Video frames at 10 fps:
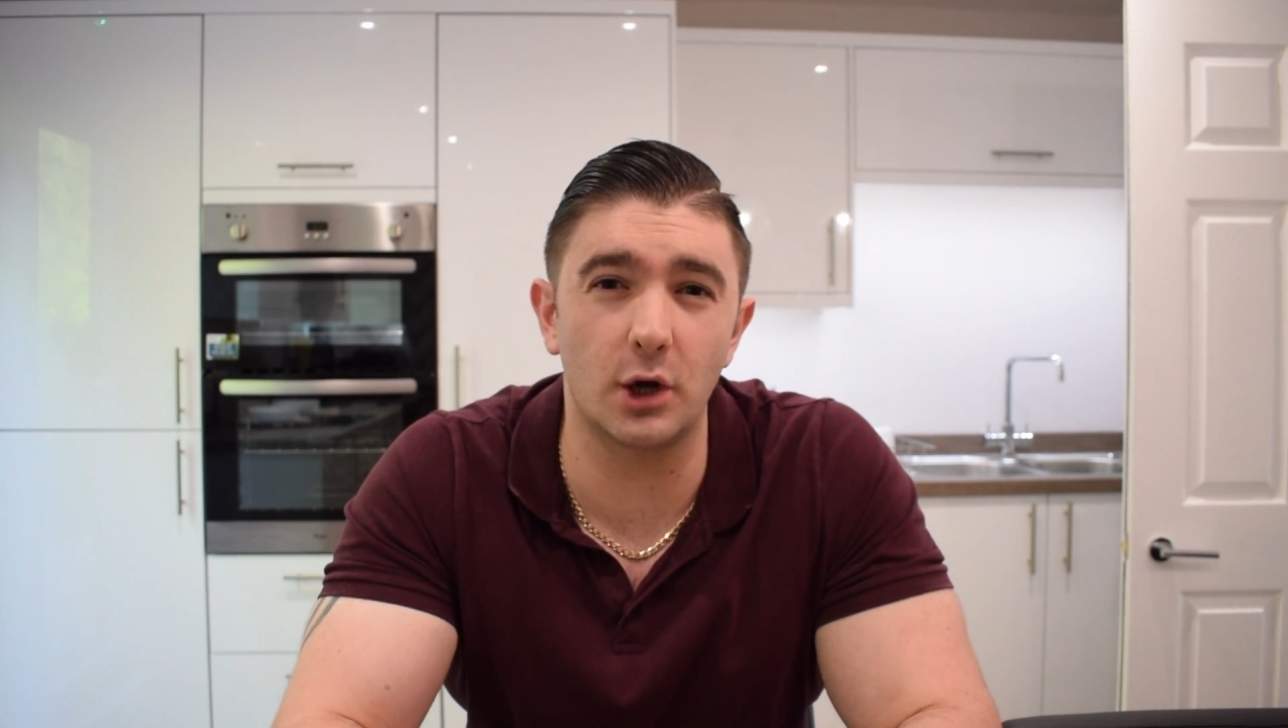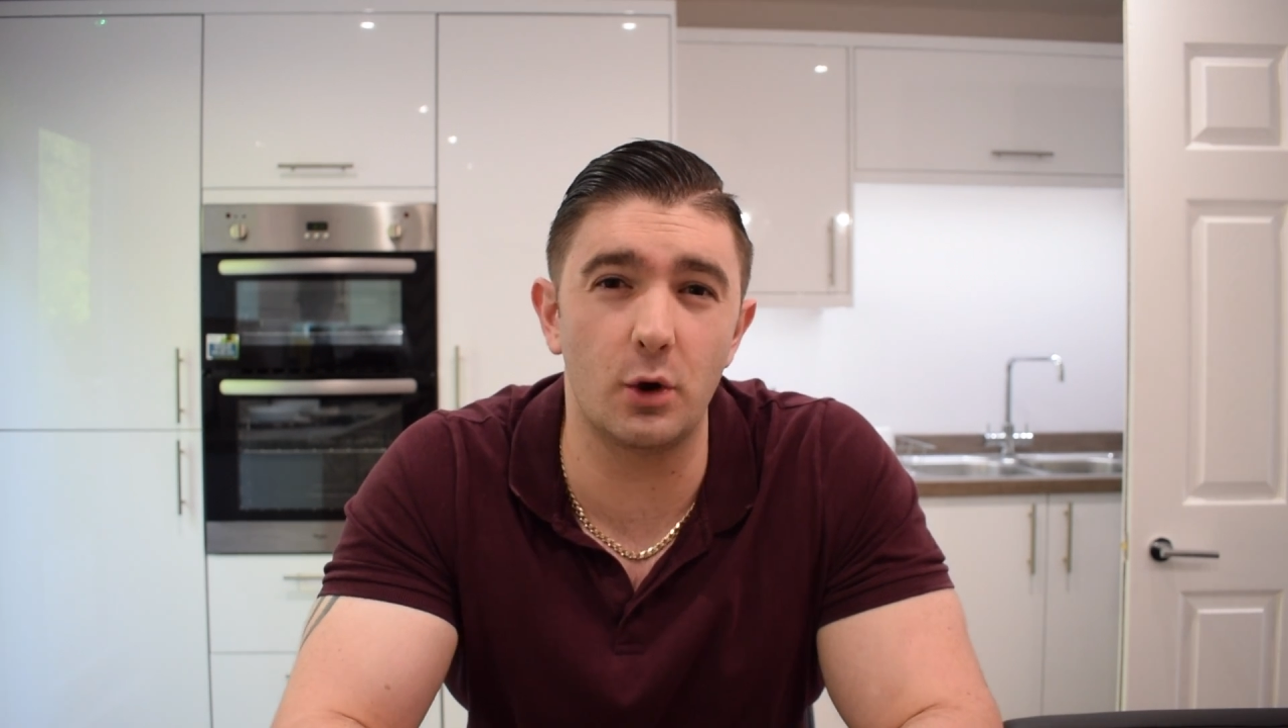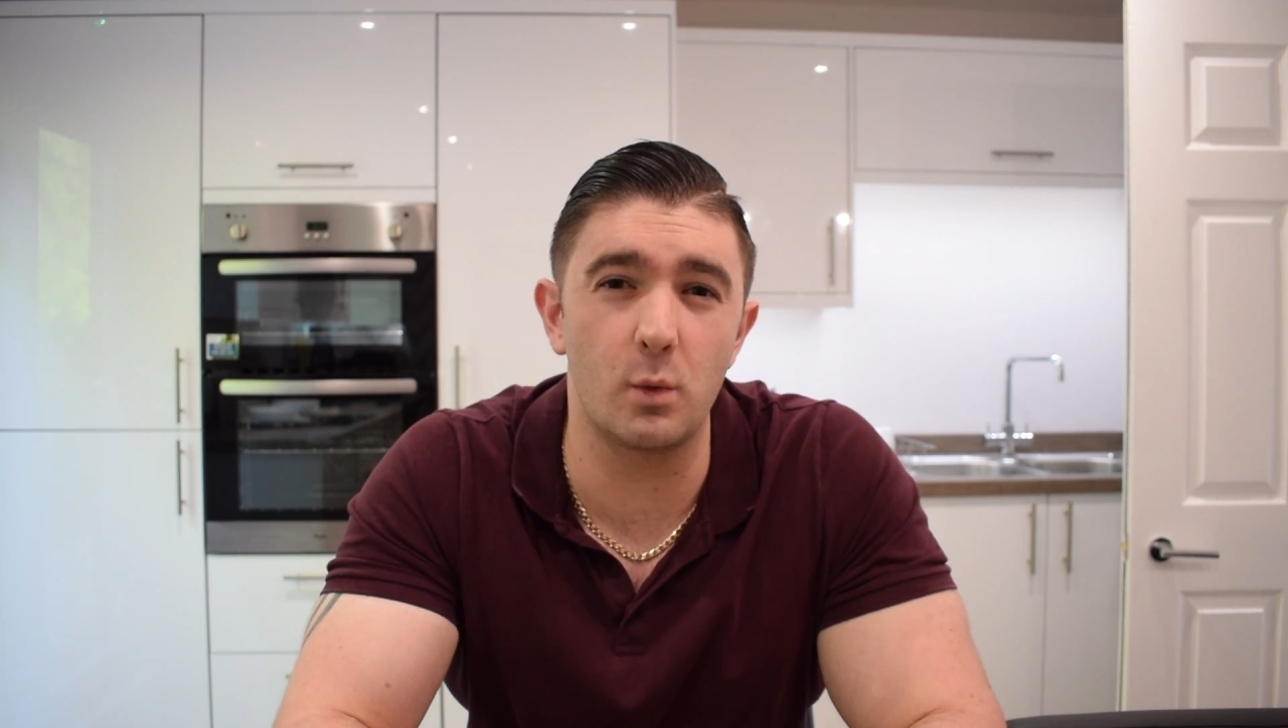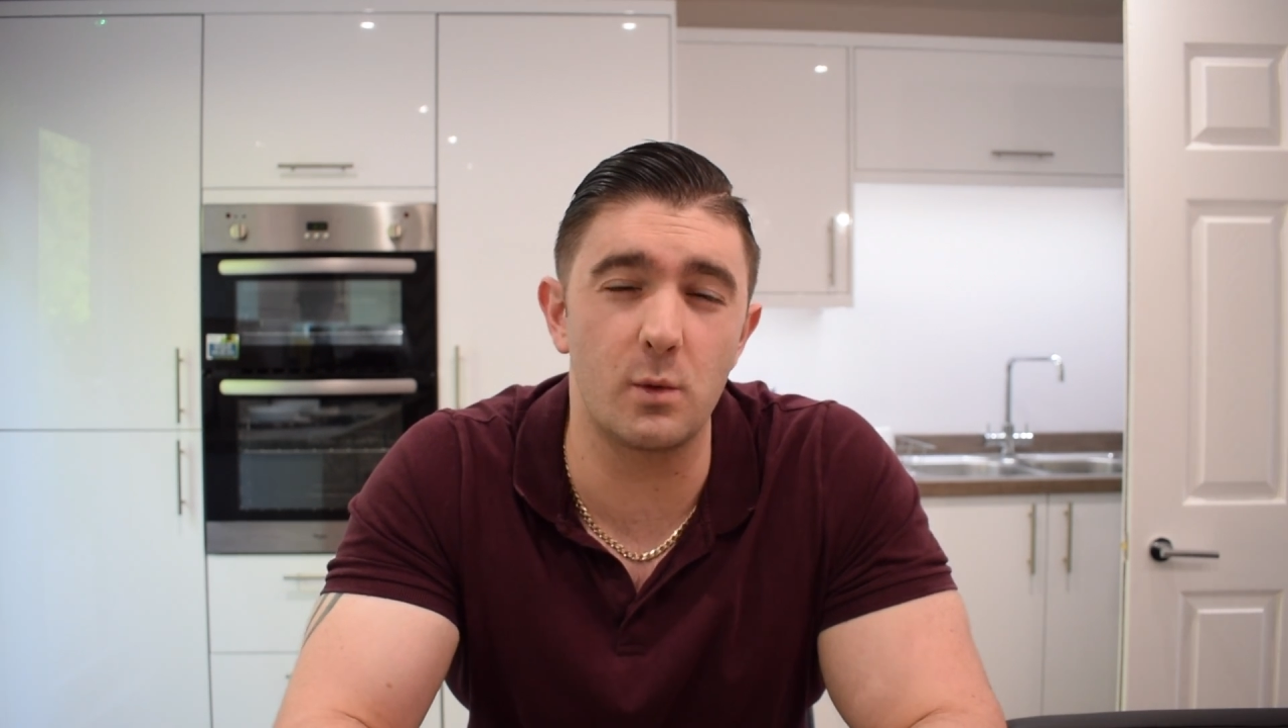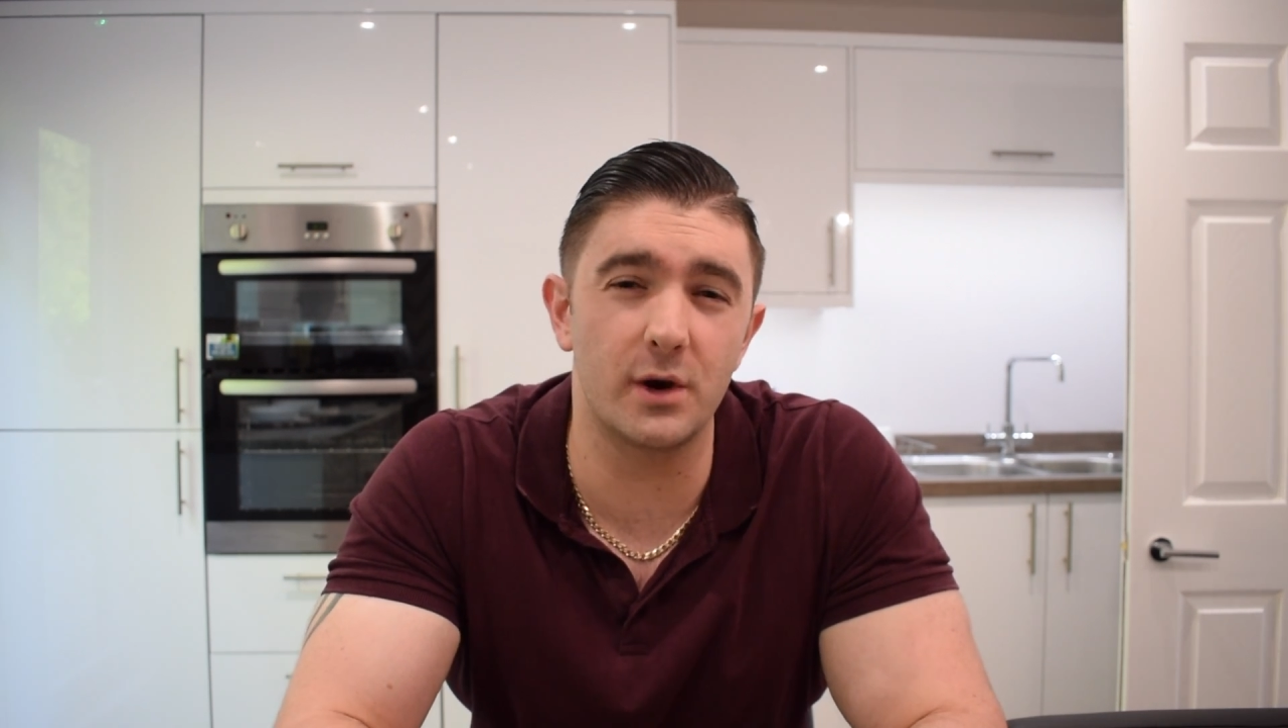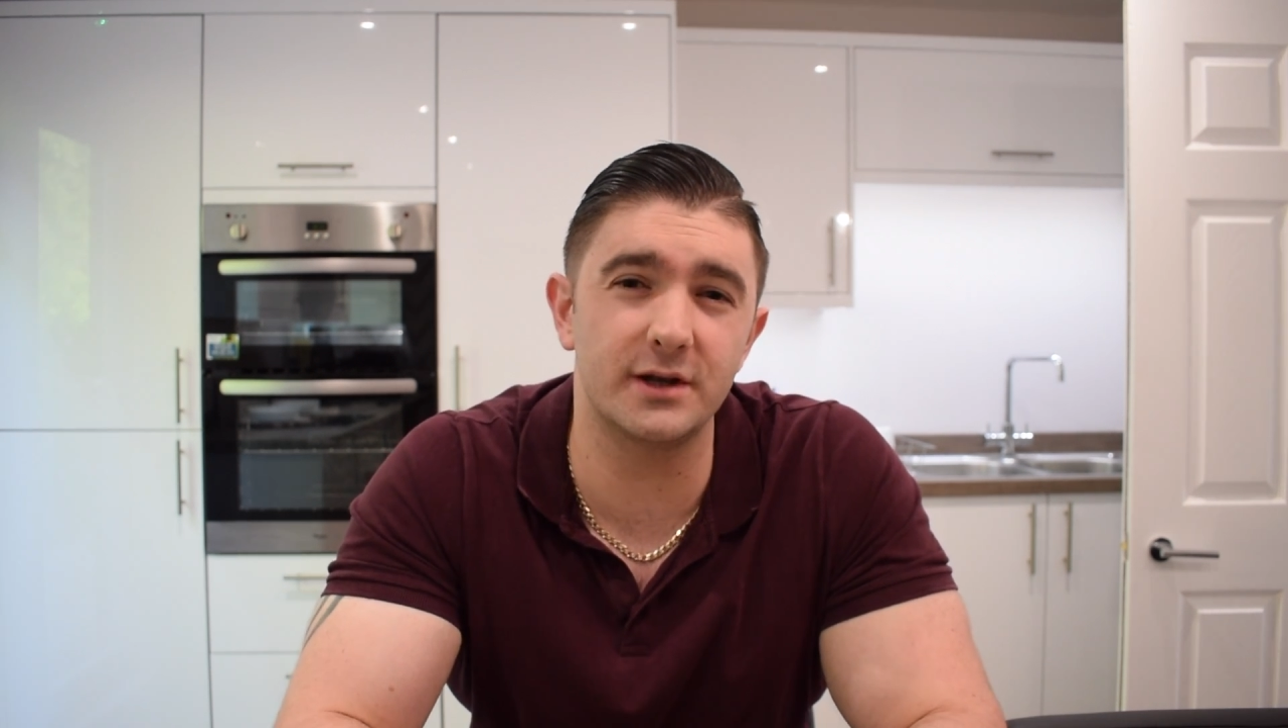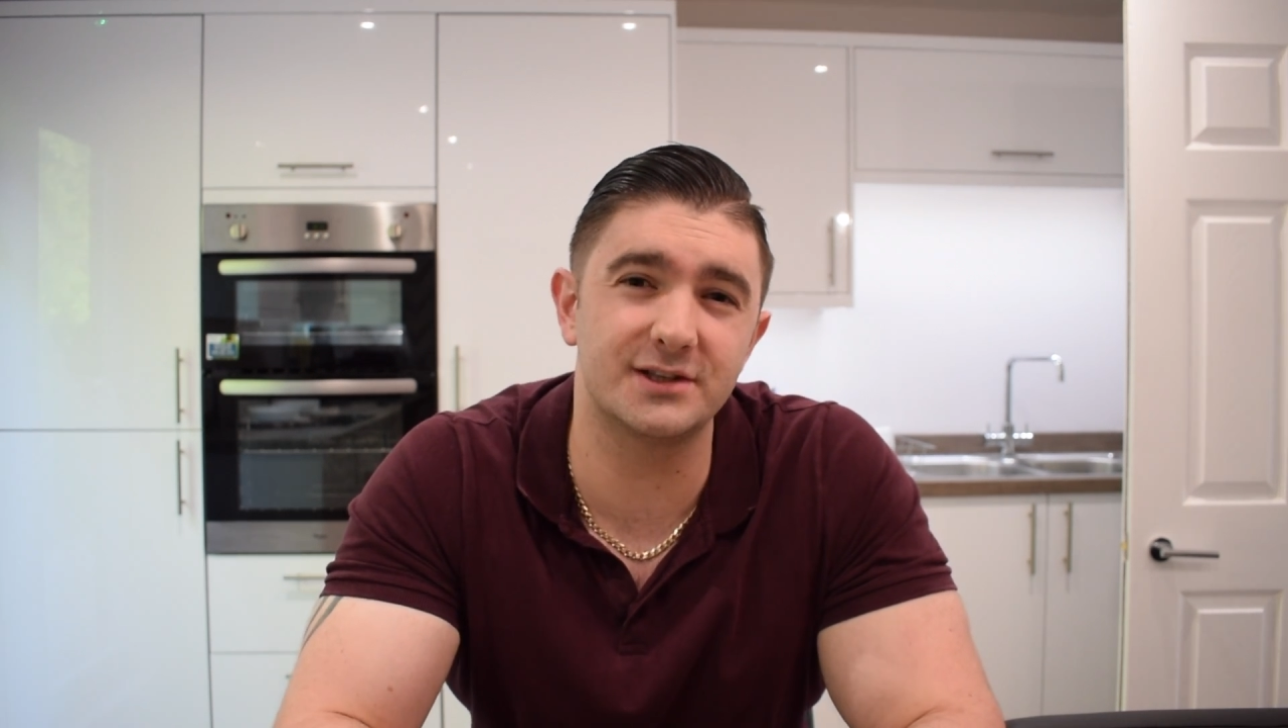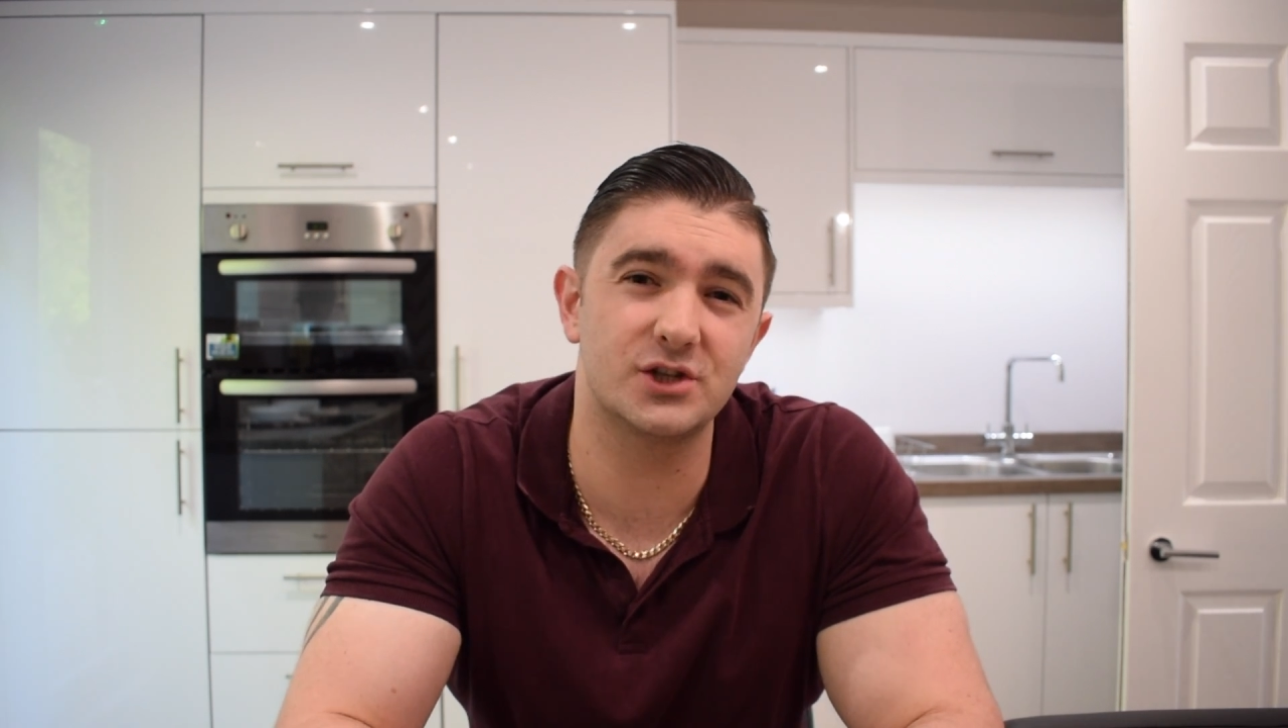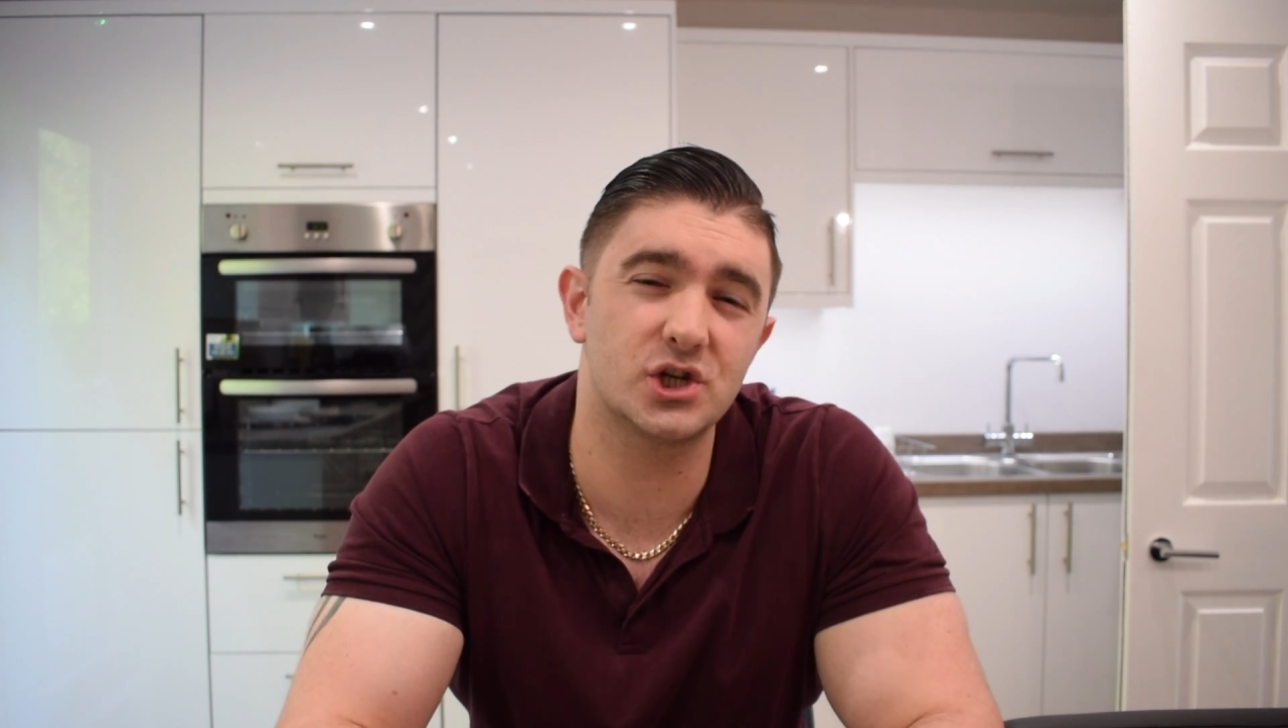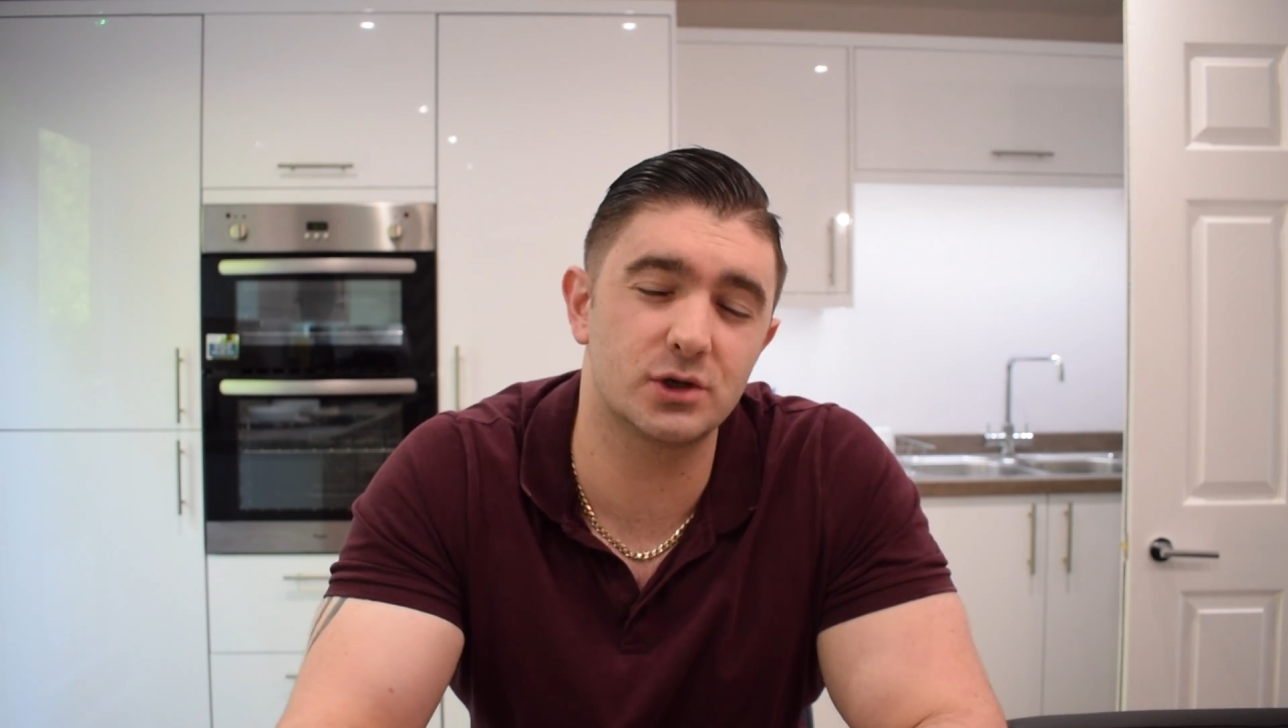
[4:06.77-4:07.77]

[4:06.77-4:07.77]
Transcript: so we want